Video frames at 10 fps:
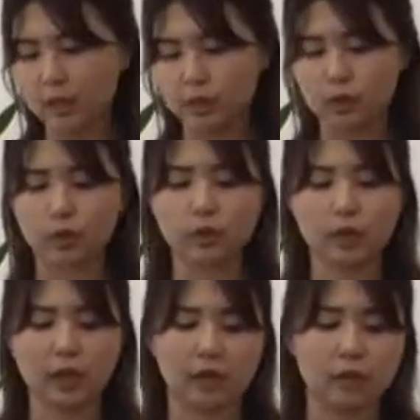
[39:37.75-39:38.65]
So
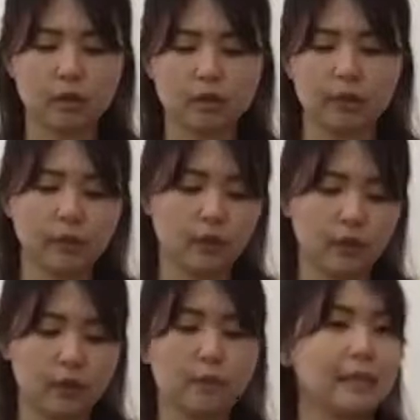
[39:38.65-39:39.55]
you can,
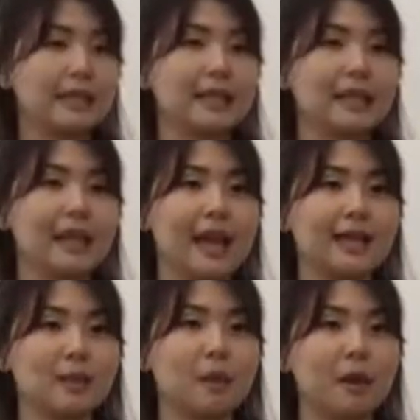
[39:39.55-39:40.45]
you know, basically
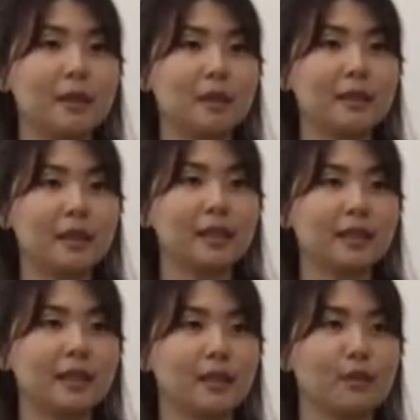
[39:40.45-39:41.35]
experiment it
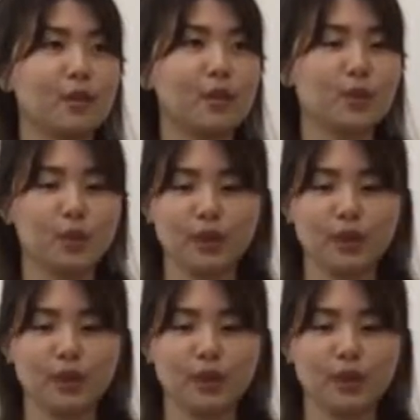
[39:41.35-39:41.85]
if you,